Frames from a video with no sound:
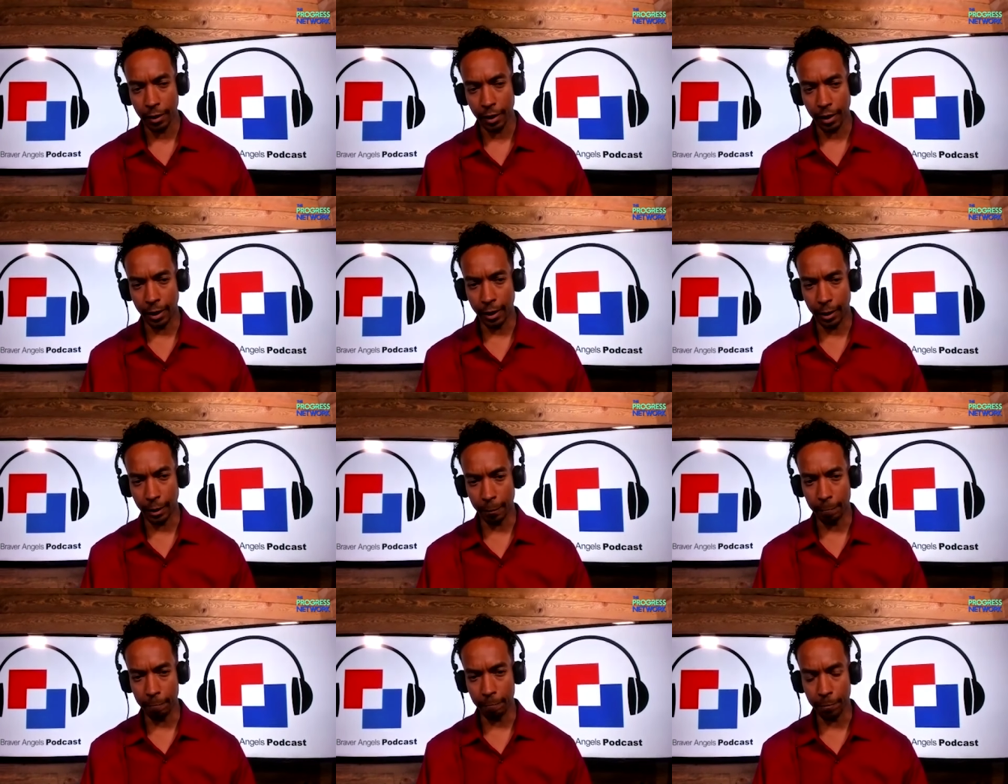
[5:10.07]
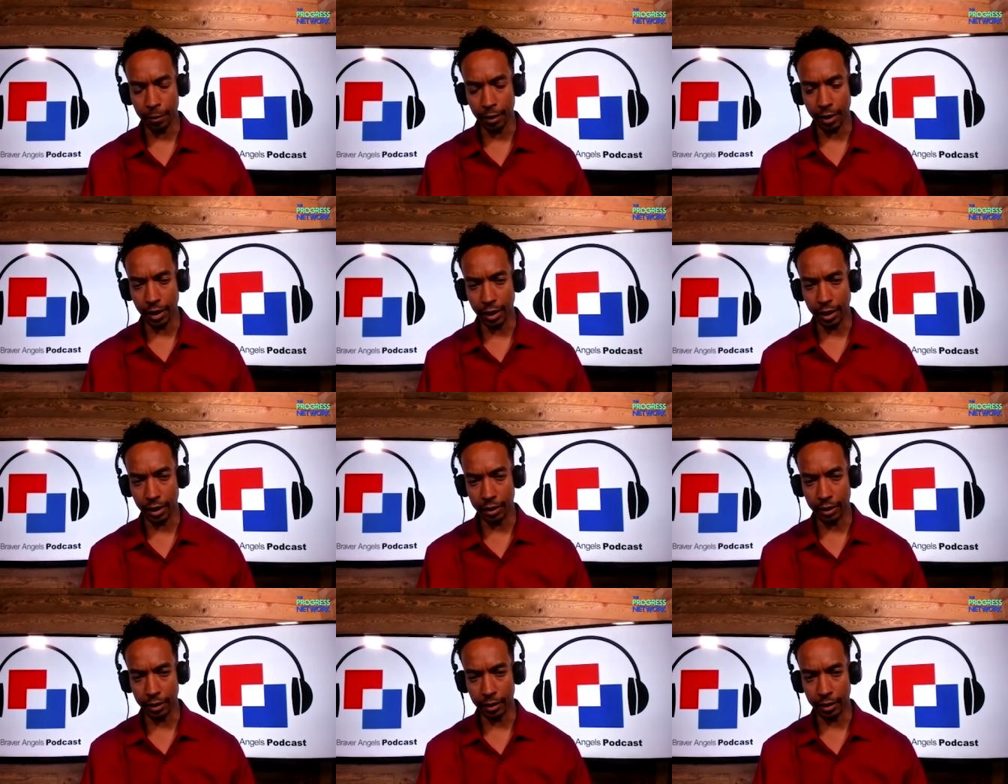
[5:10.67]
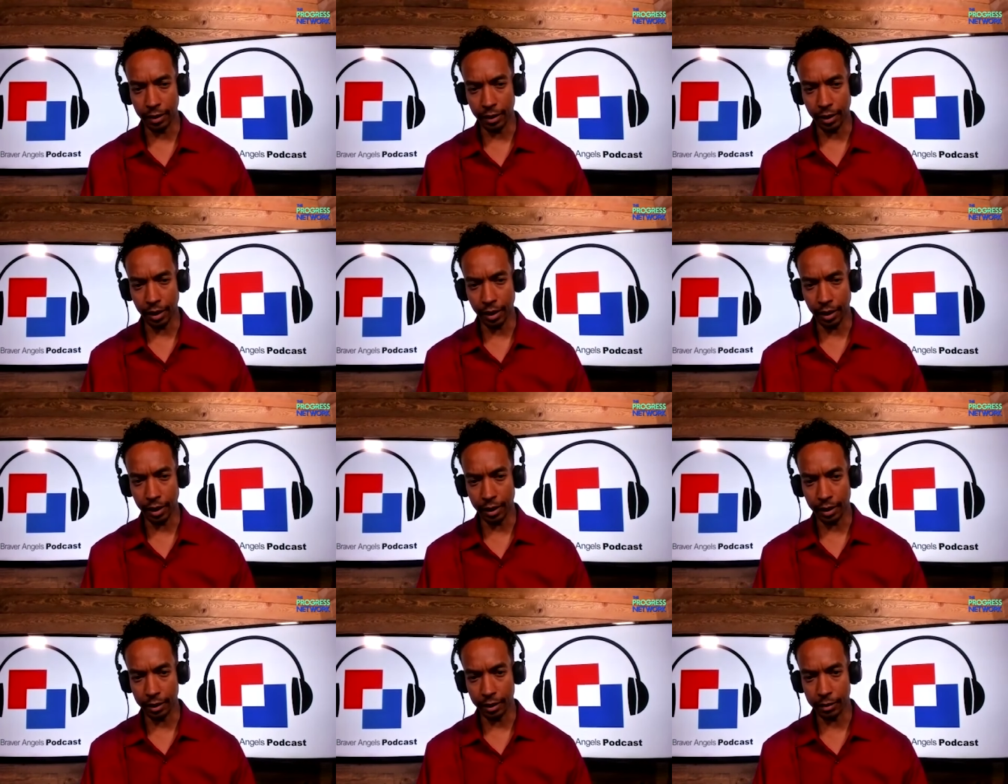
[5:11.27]
um, in
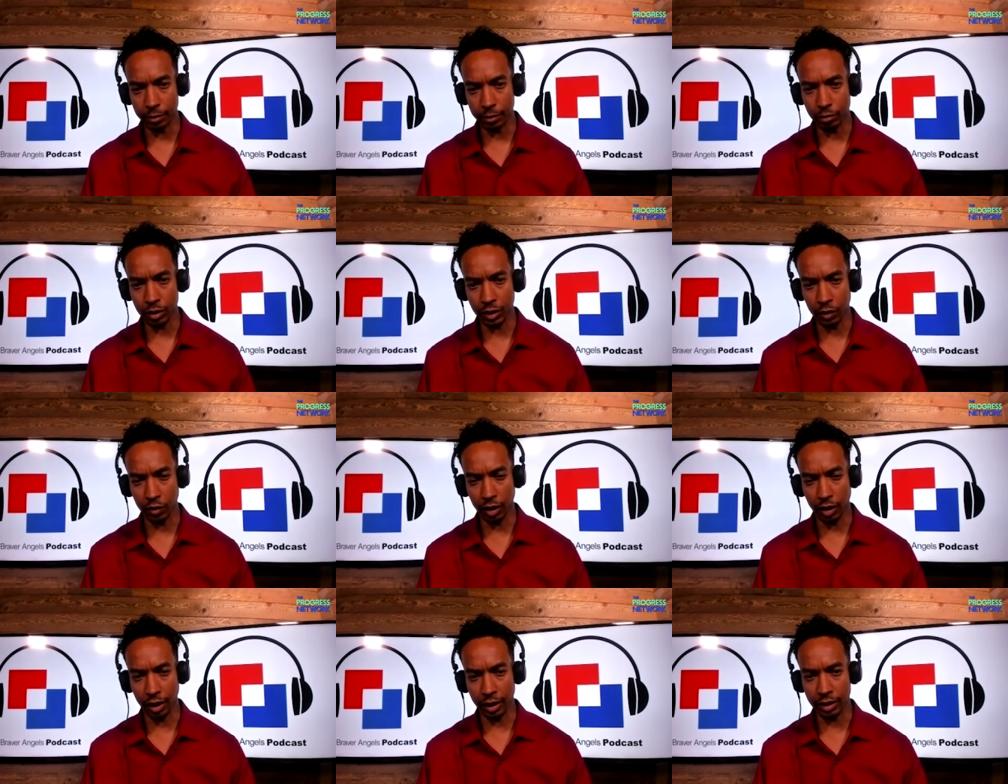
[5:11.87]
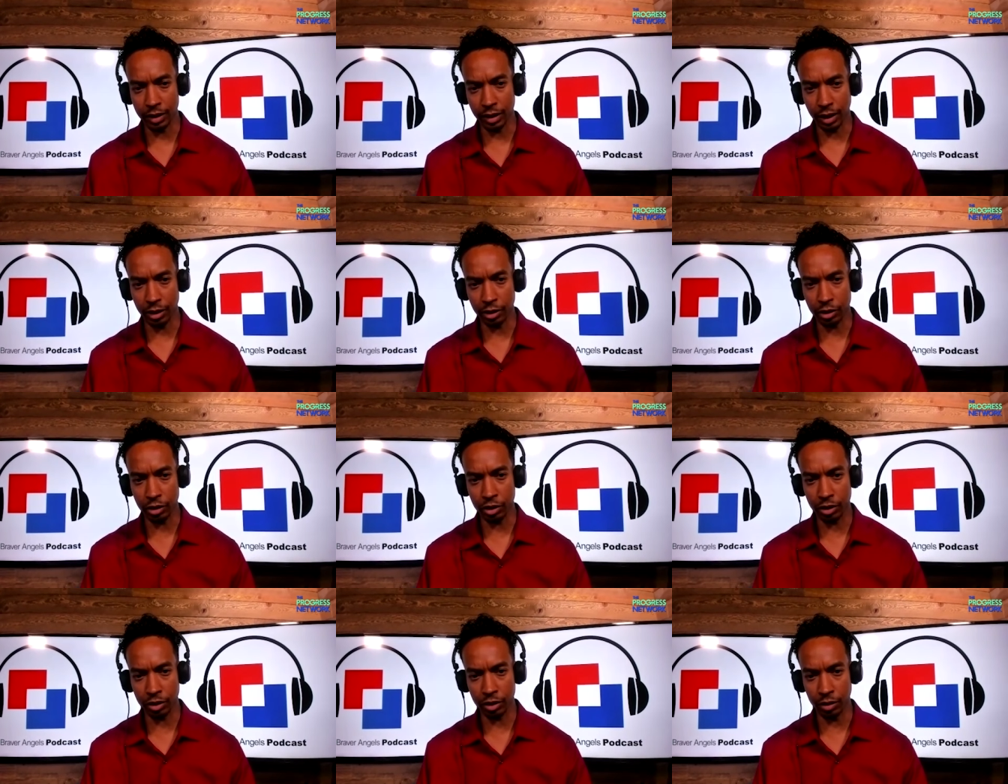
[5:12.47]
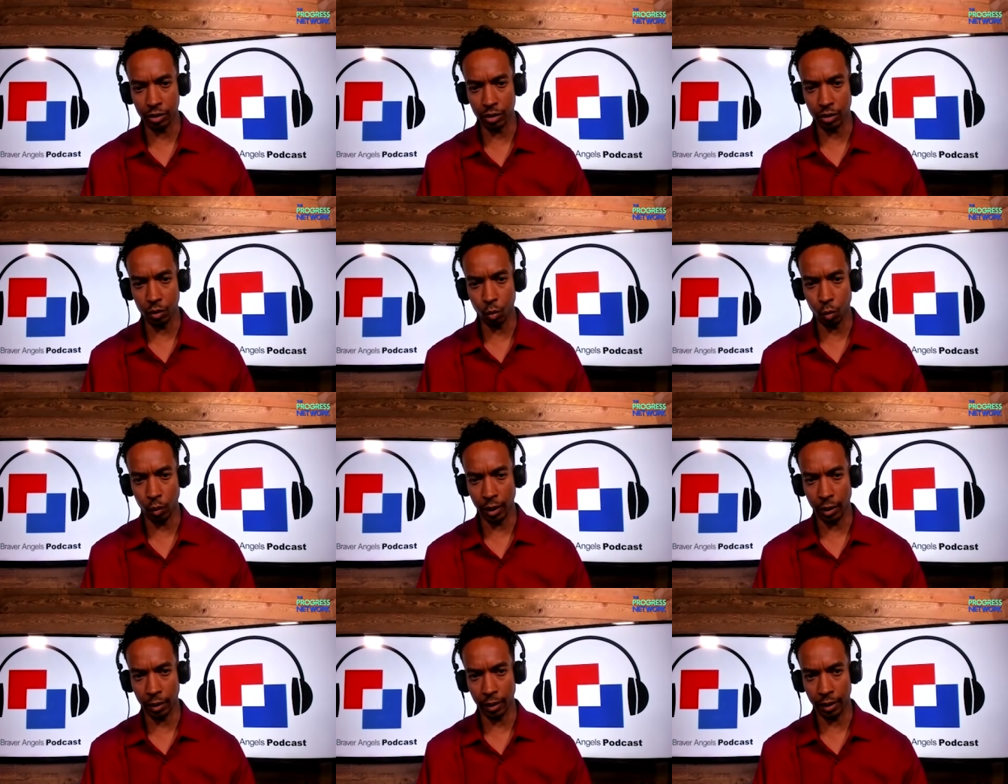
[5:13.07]
a civilization
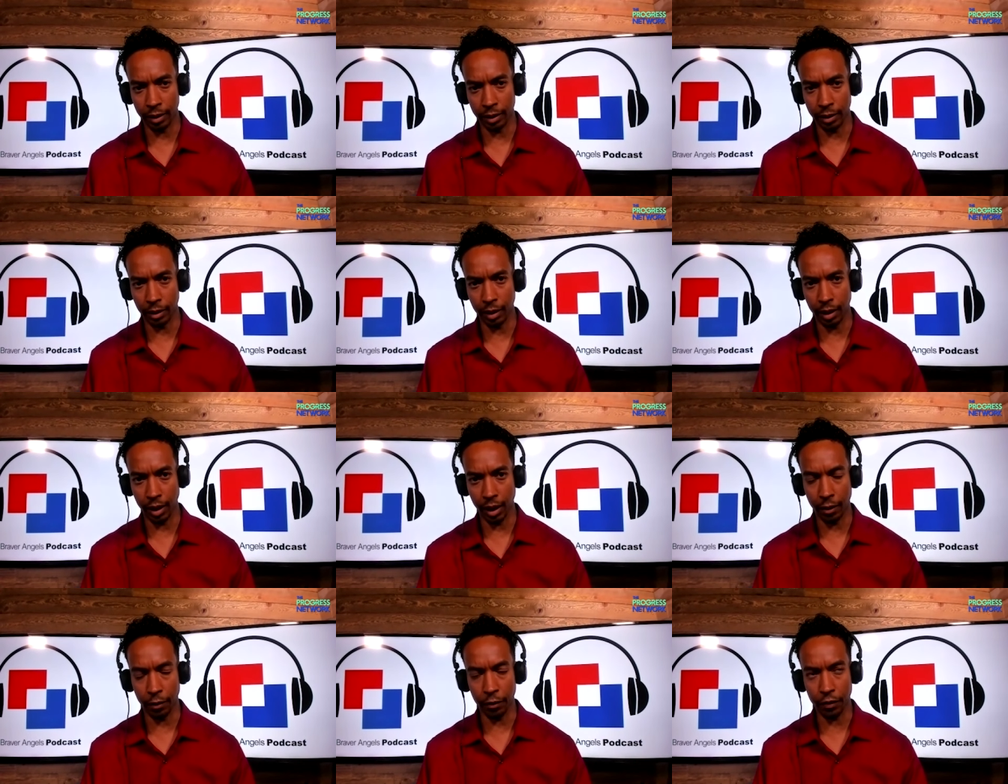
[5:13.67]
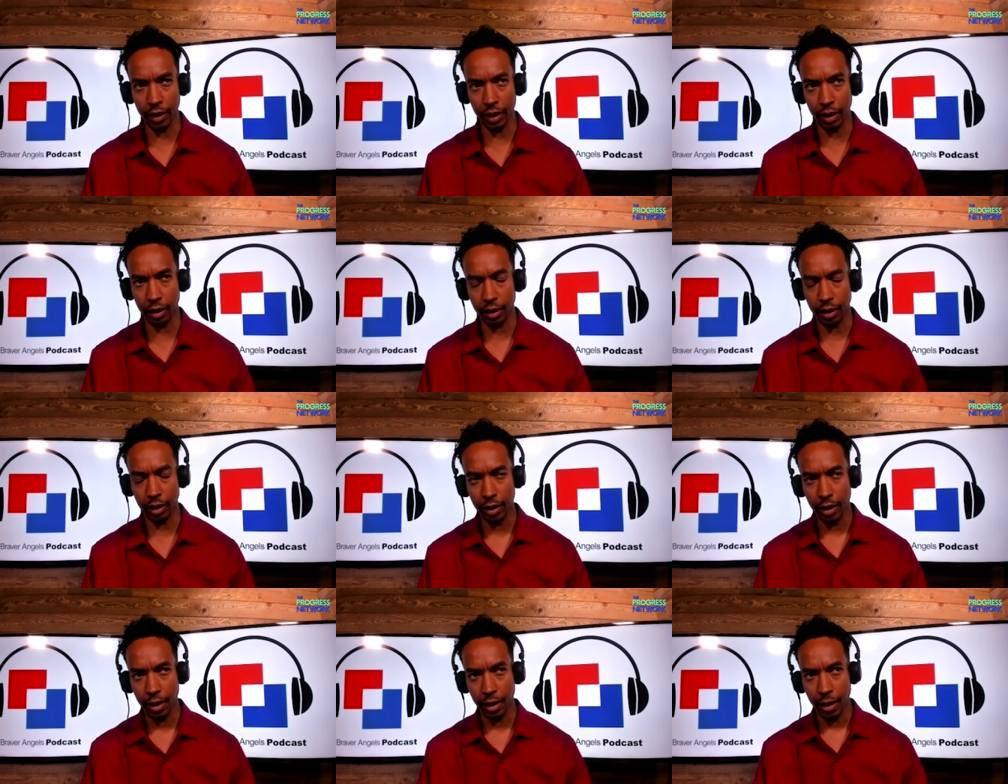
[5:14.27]
wherein I think